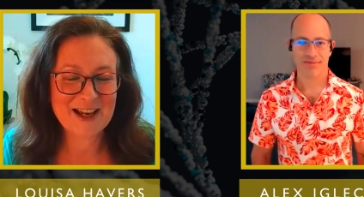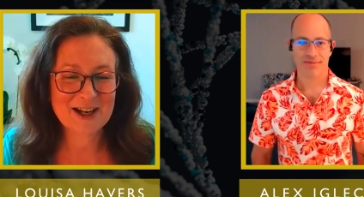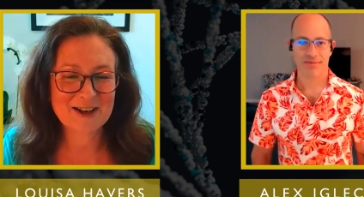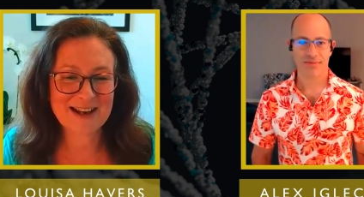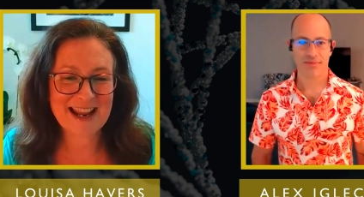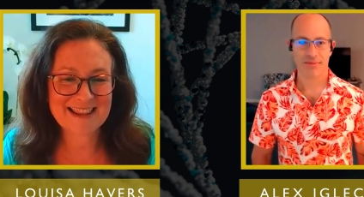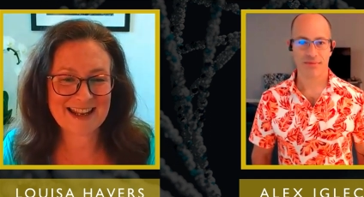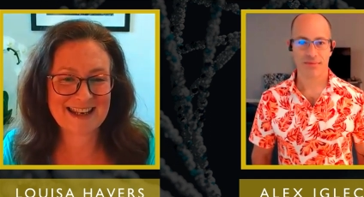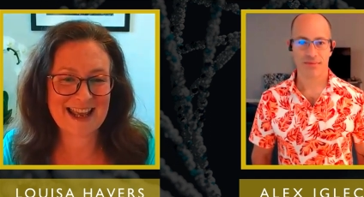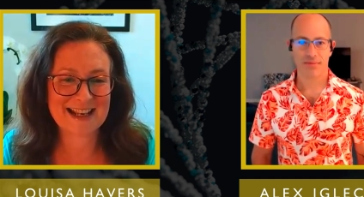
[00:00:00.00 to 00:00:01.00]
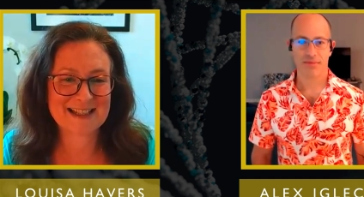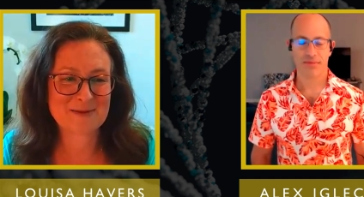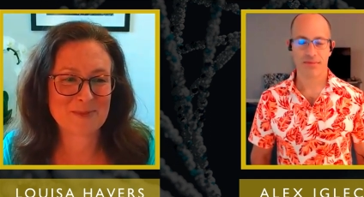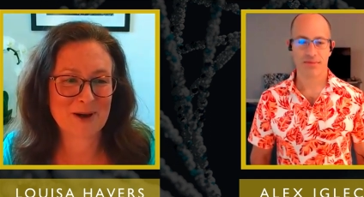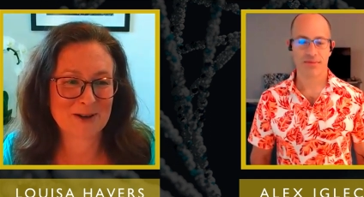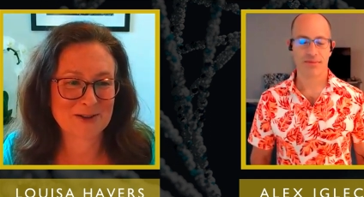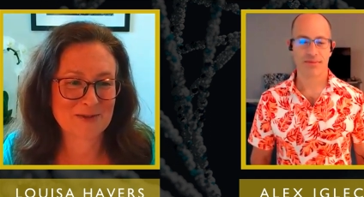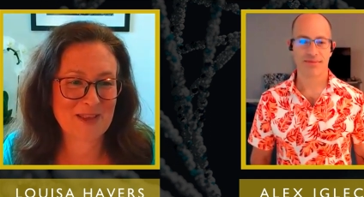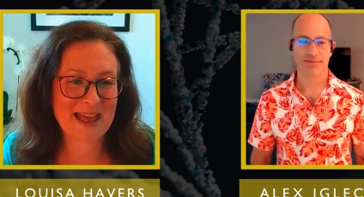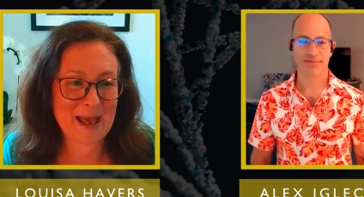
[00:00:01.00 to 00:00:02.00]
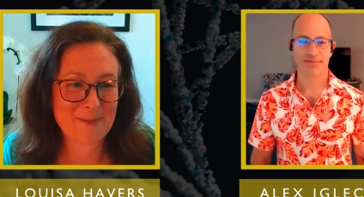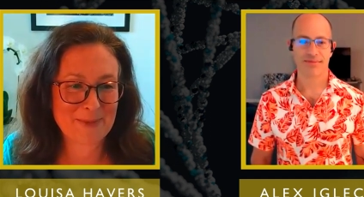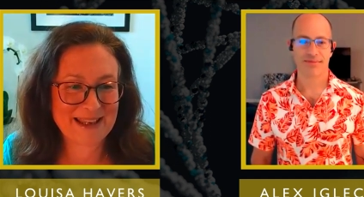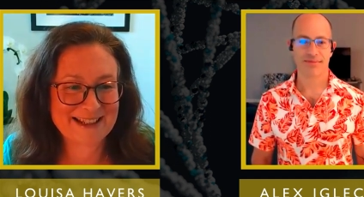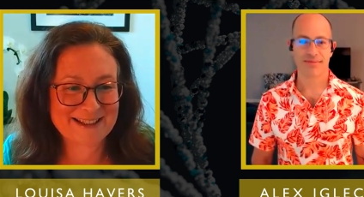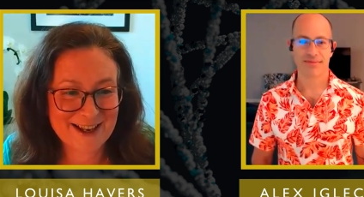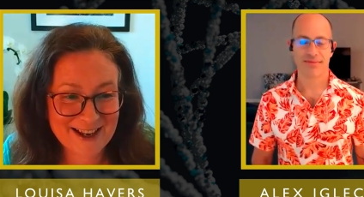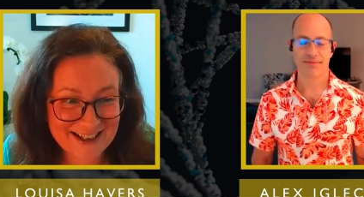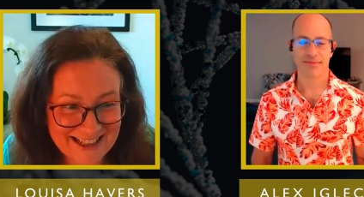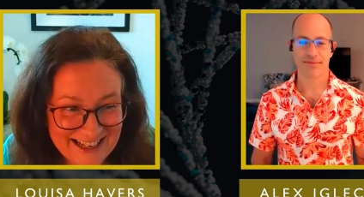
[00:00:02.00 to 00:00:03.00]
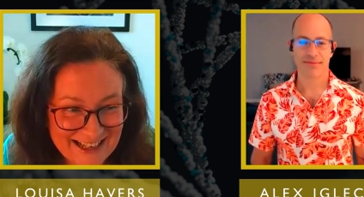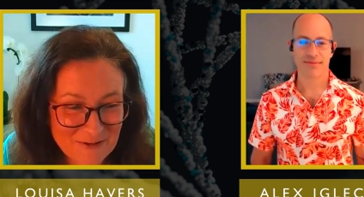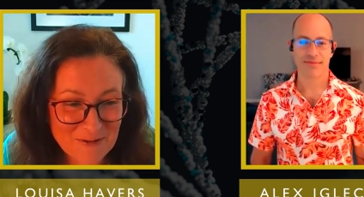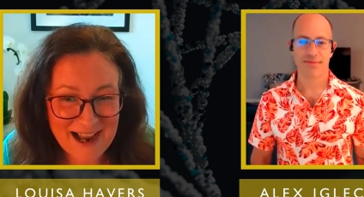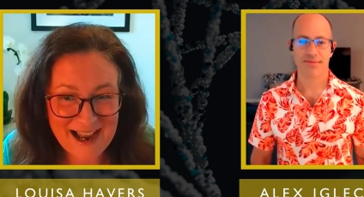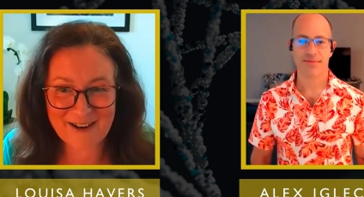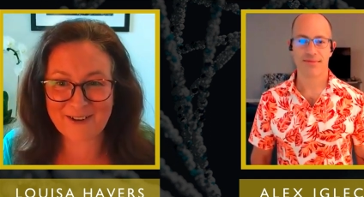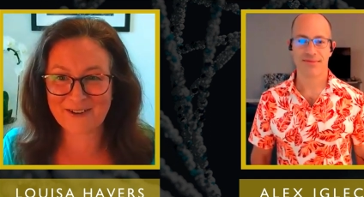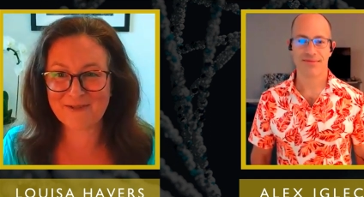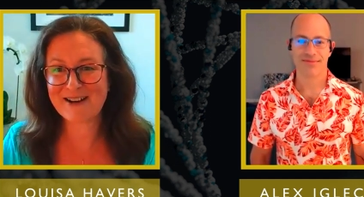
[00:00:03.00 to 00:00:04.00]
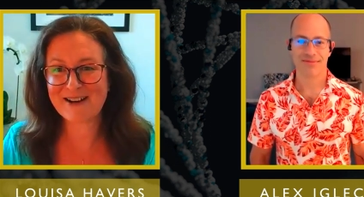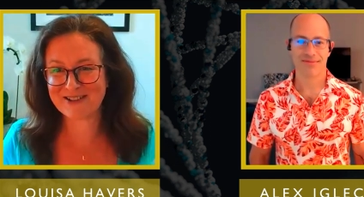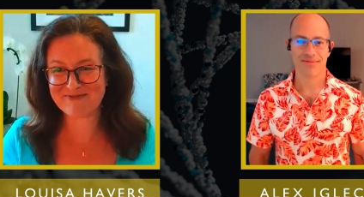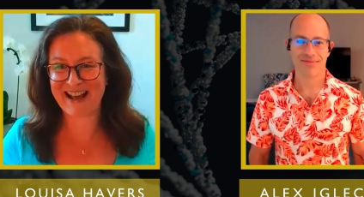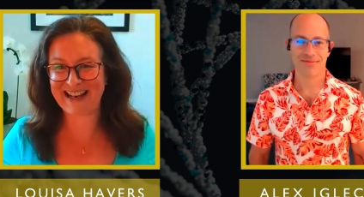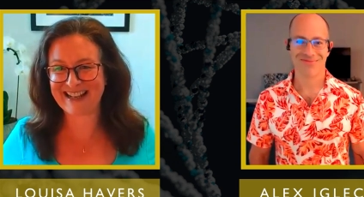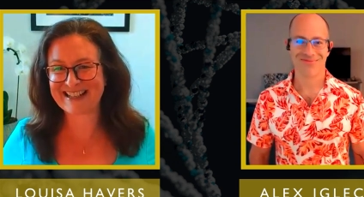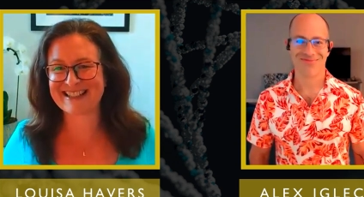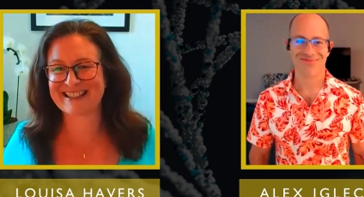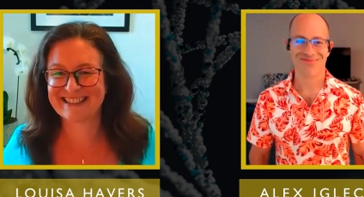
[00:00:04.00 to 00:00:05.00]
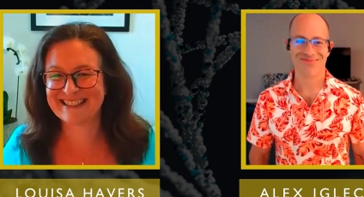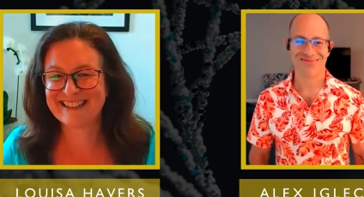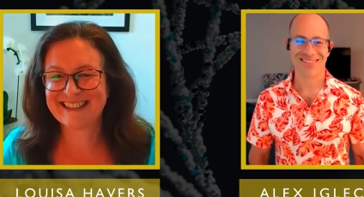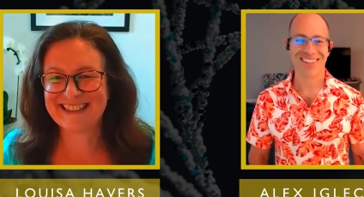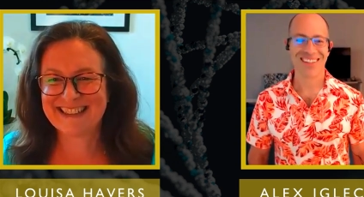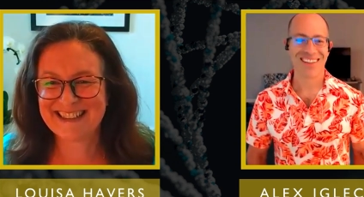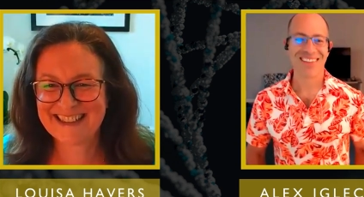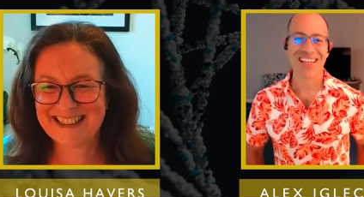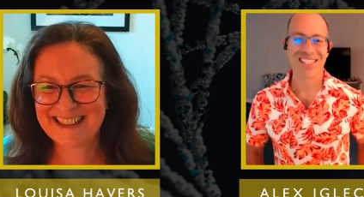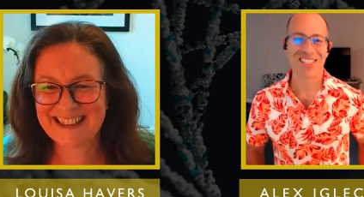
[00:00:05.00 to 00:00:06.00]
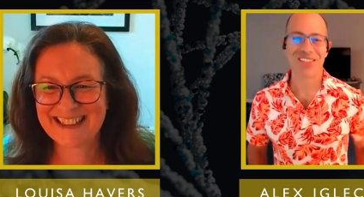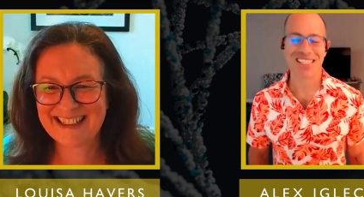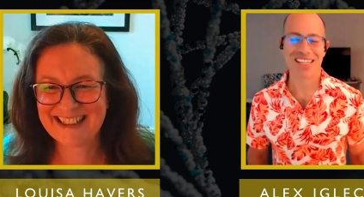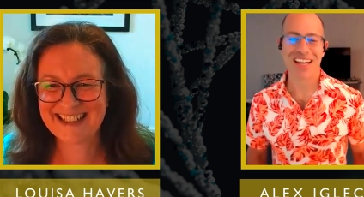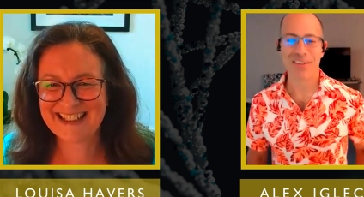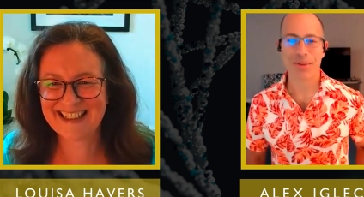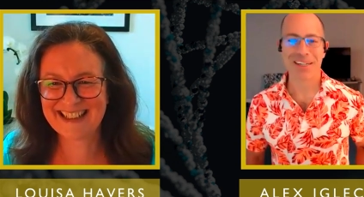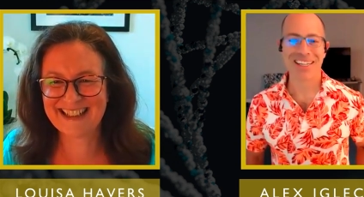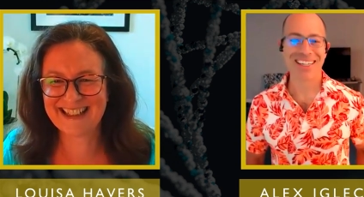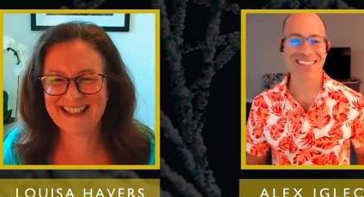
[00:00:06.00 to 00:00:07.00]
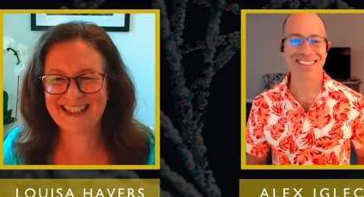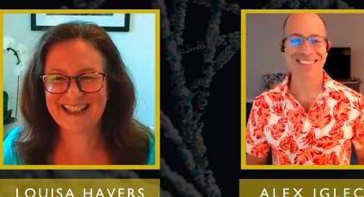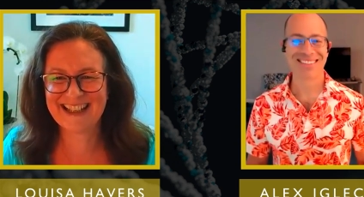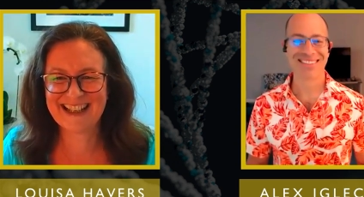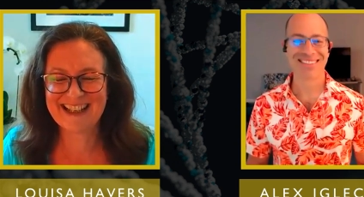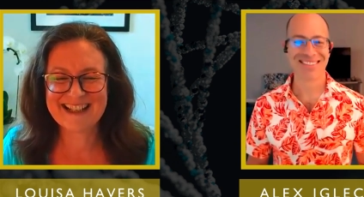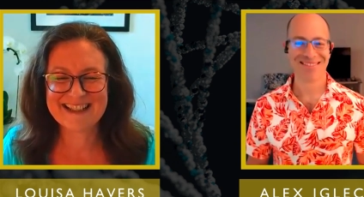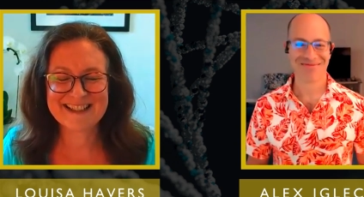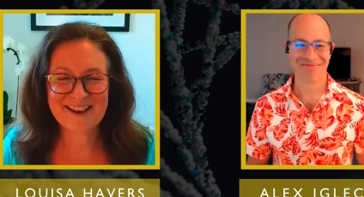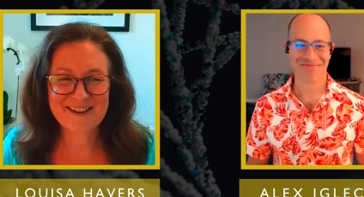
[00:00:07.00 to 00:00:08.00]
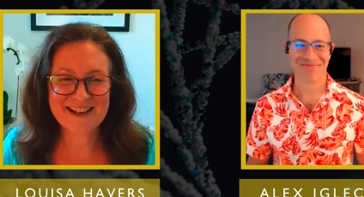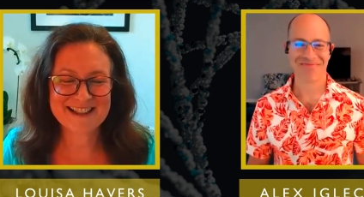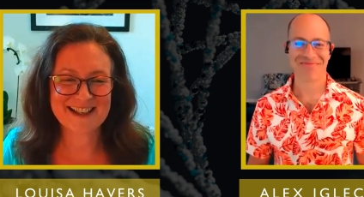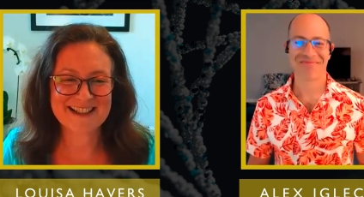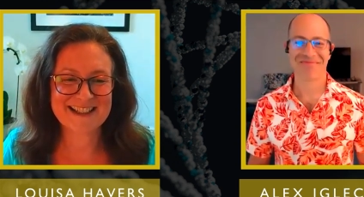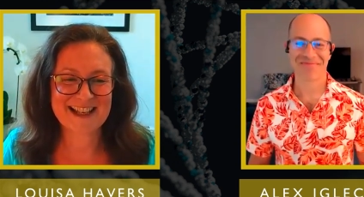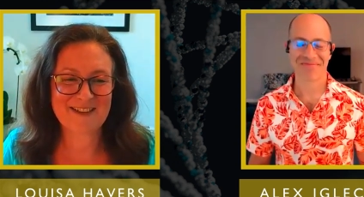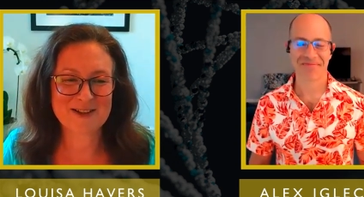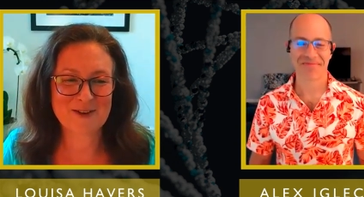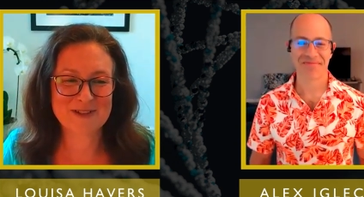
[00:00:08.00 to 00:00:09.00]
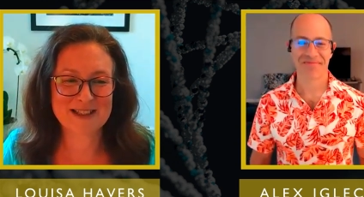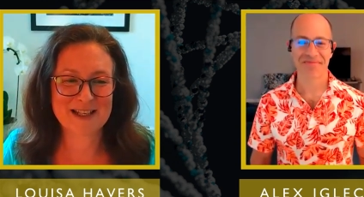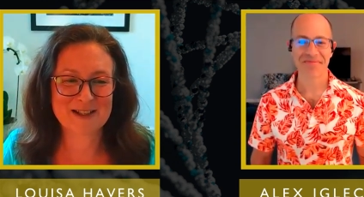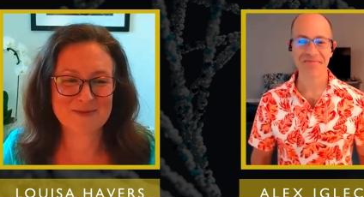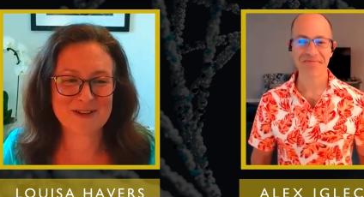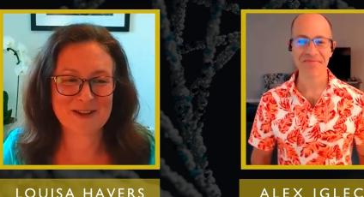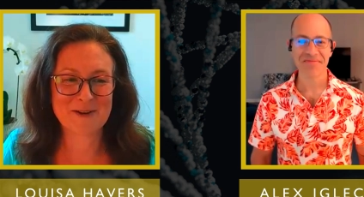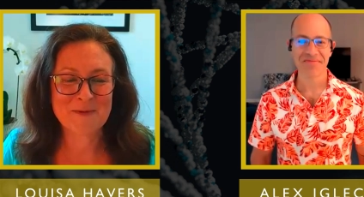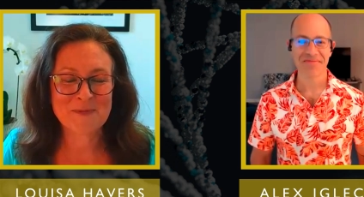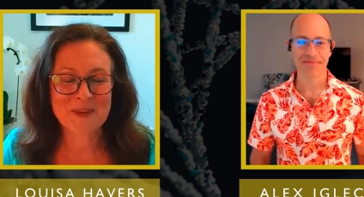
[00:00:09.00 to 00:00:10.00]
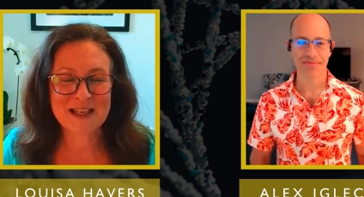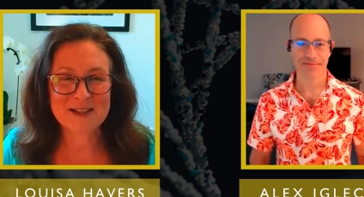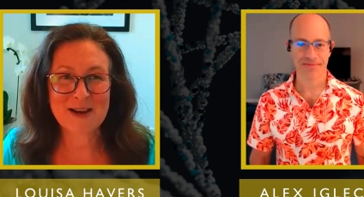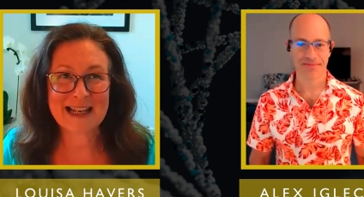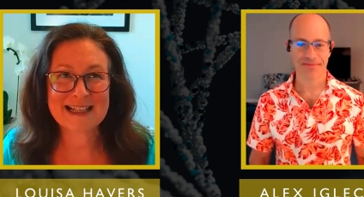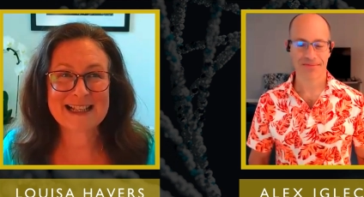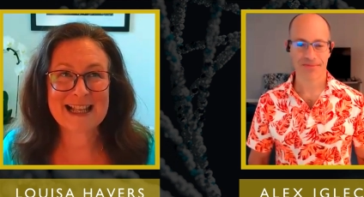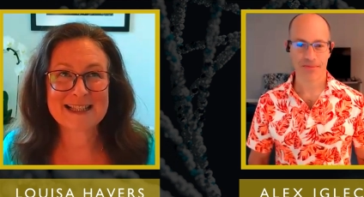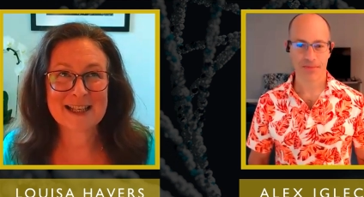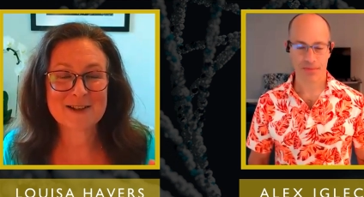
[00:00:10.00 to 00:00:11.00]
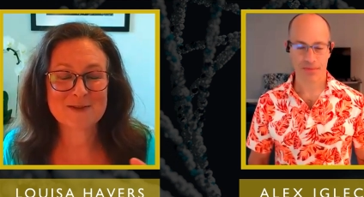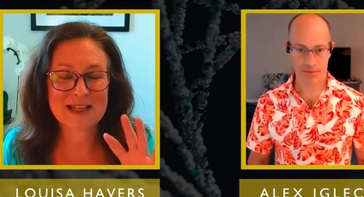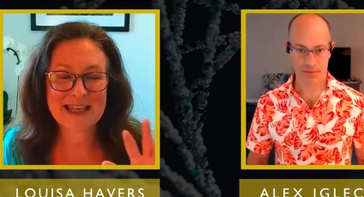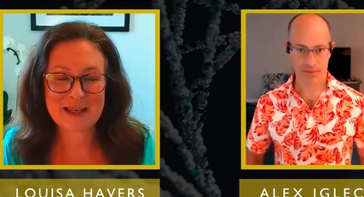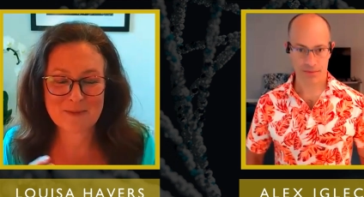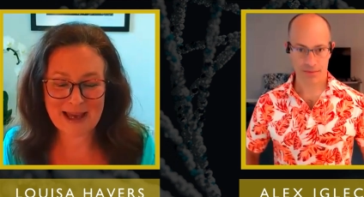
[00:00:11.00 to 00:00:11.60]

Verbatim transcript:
Speaker 1: create their next part of their epic journey. Wow. Welcome, Alex.
Speaker 2: Thanks, Louisa. Hi, everybody.
Speaker 1: So excited to have this conversation with you. So, Alex, let's kind of take it